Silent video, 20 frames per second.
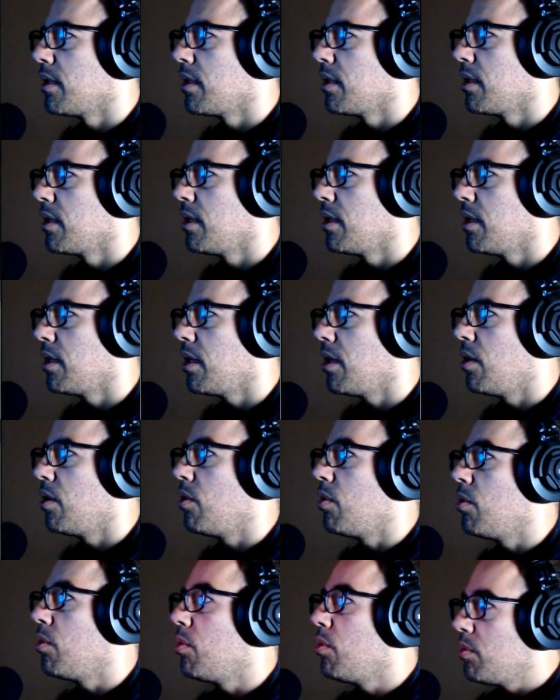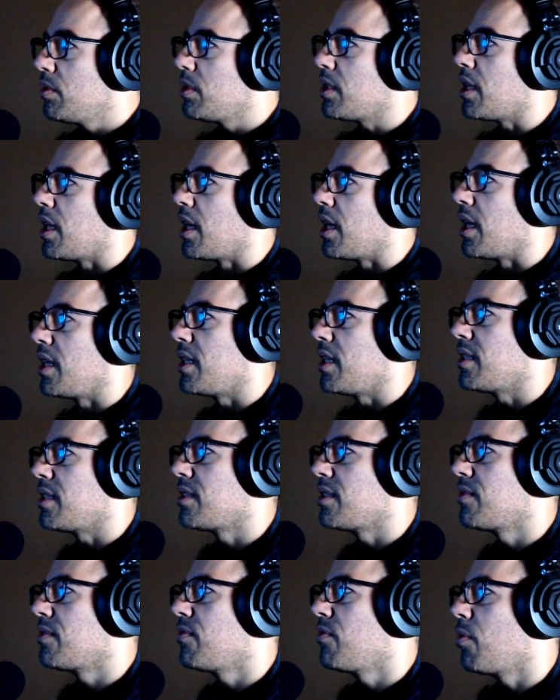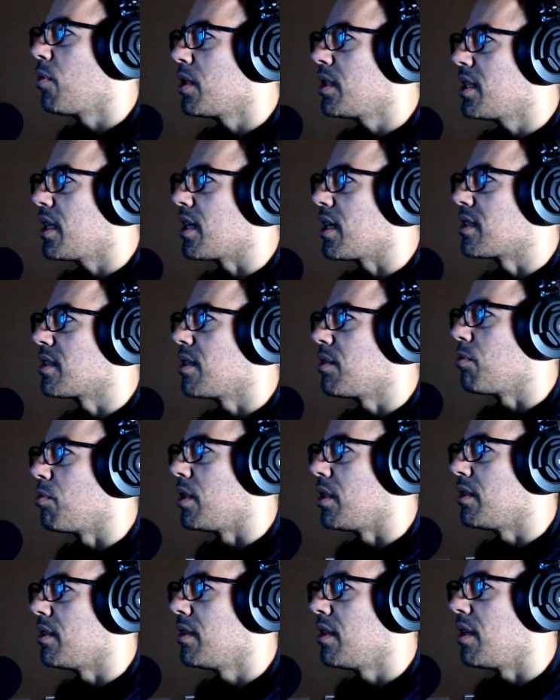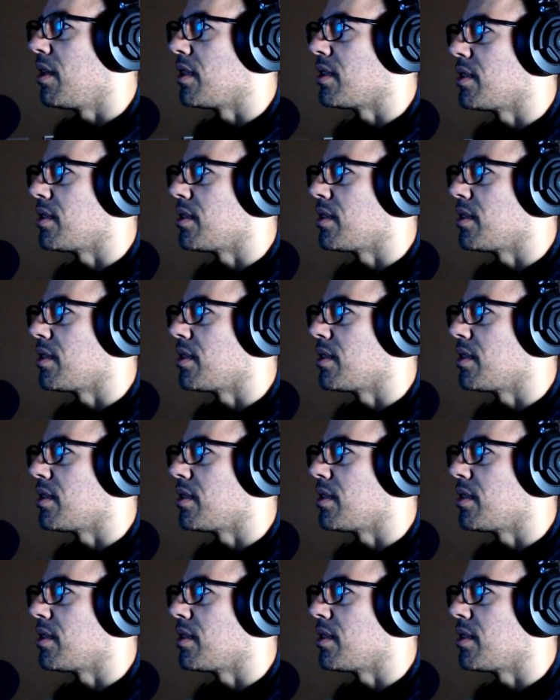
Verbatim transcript: Oh, nice. 4 attacks on 1. Awesome.